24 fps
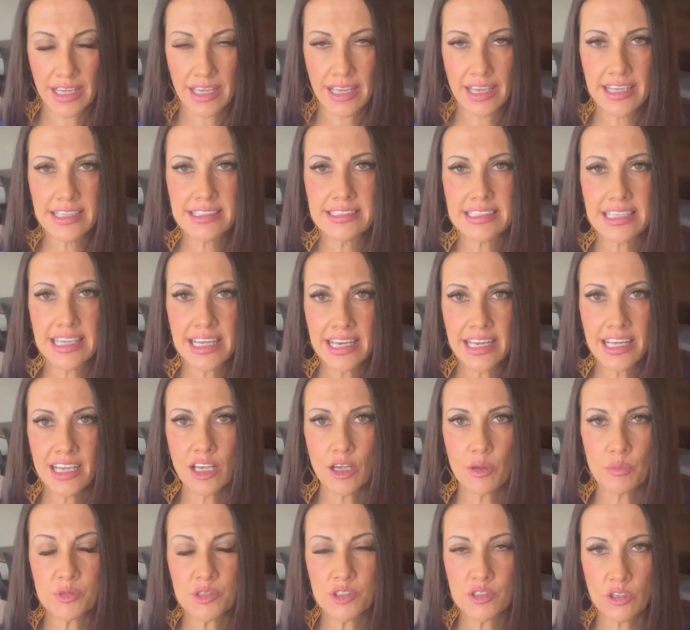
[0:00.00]
It's getting
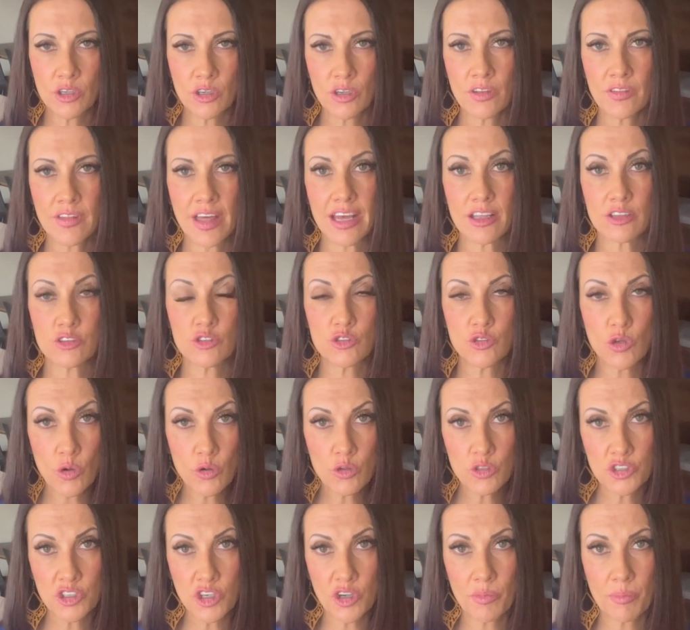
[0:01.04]
absurd that
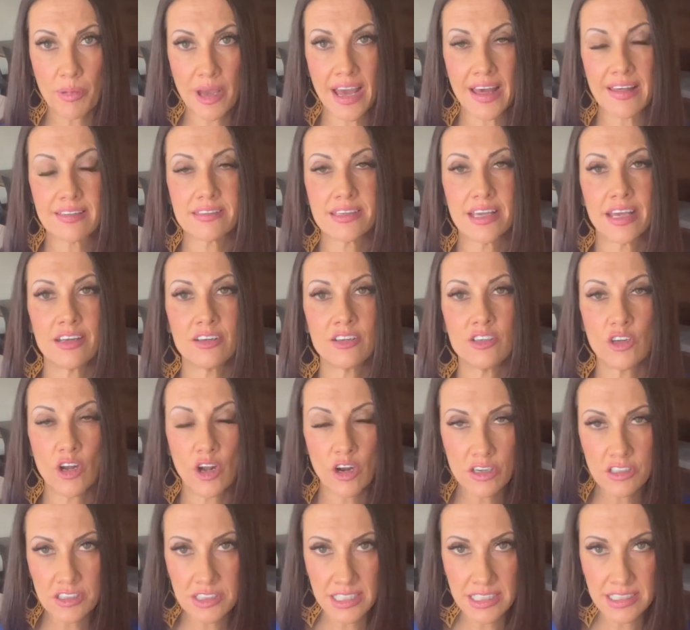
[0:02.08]
sociopaths and
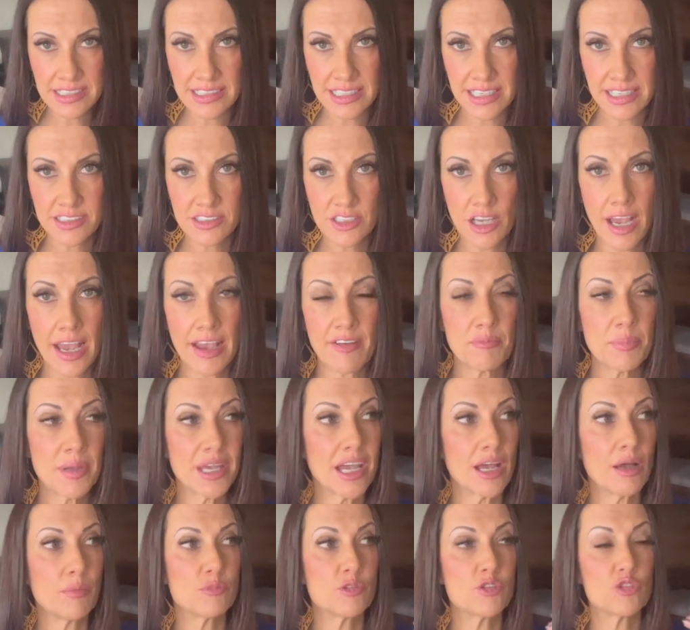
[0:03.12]
narcissists have
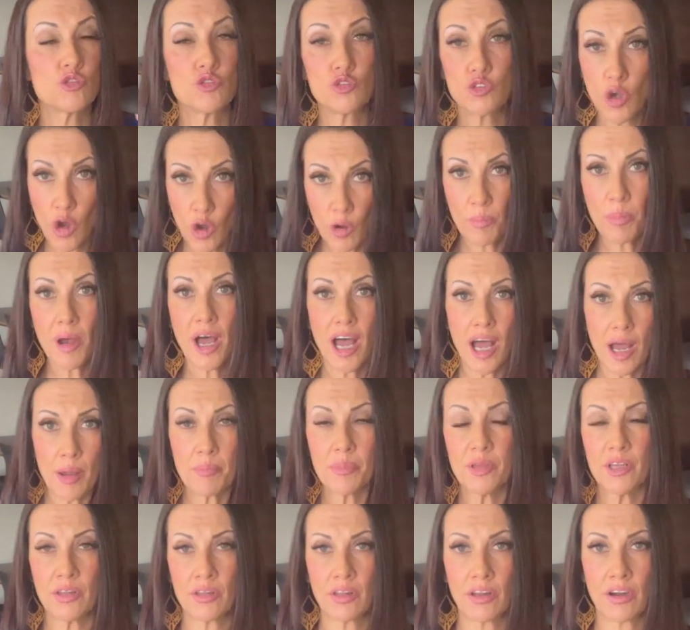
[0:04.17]
become so
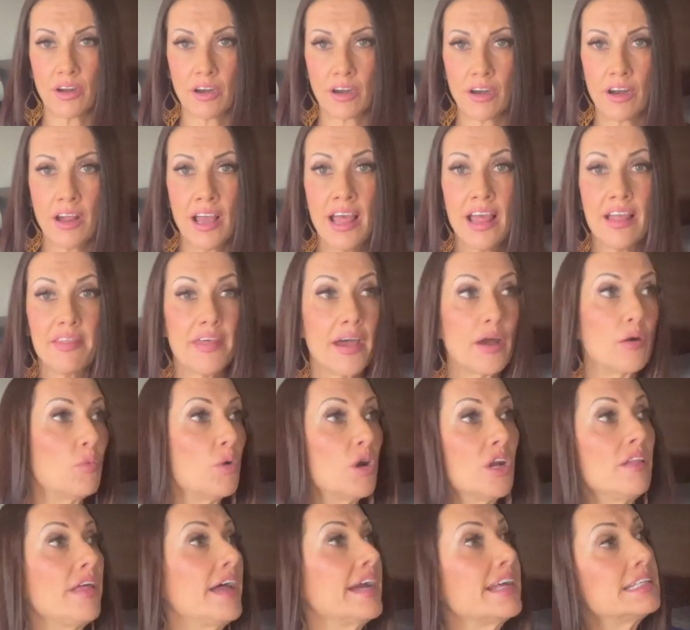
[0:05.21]
popular that
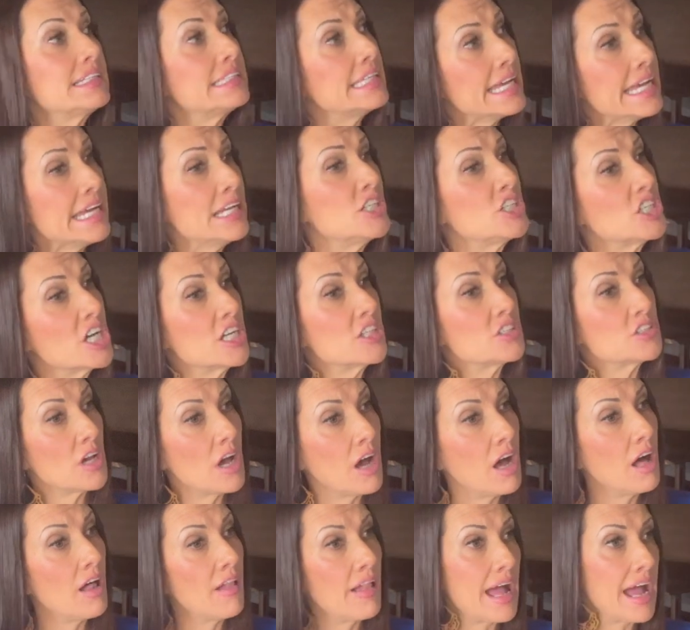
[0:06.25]
we're like, teach us
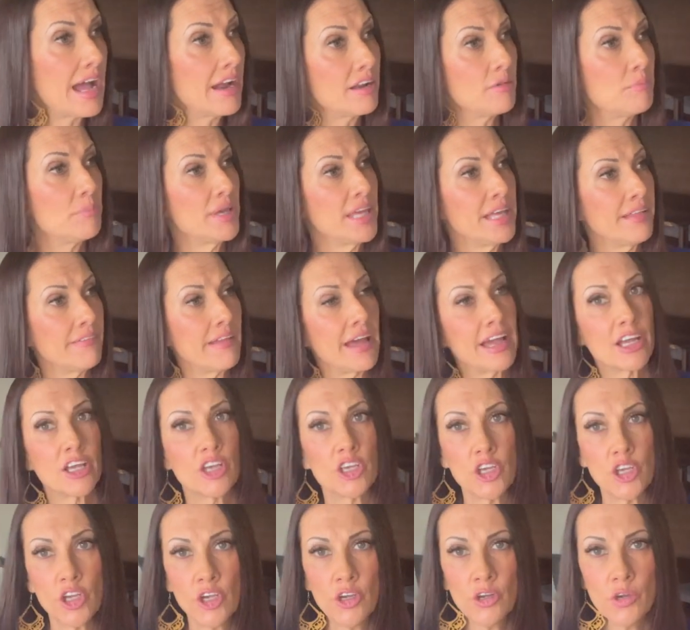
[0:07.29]
all how to be like
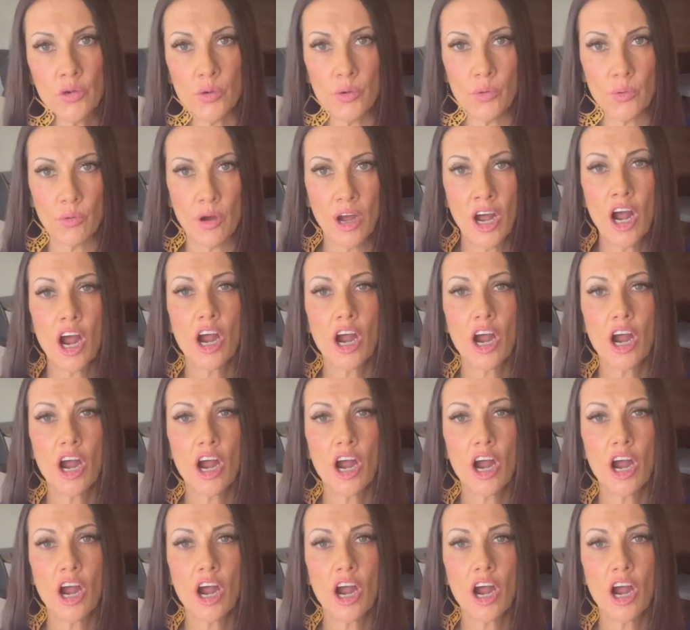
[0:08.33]
you.